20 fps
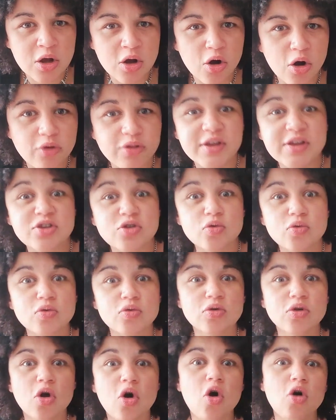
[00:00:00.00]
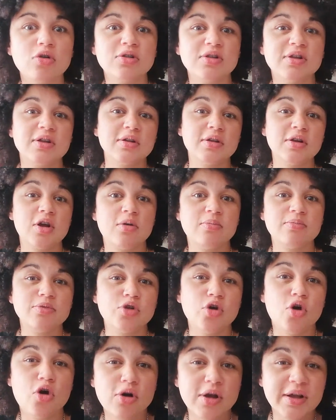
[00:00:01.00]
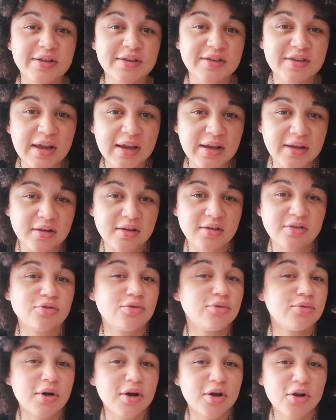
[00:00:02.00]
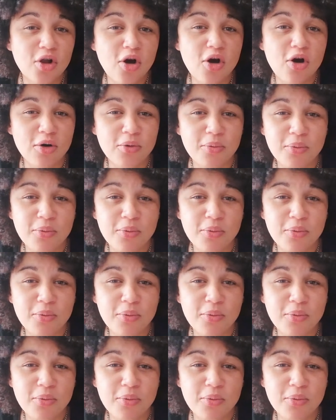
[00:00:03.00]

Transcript: on this old halting come dogging sight at 2 o'clock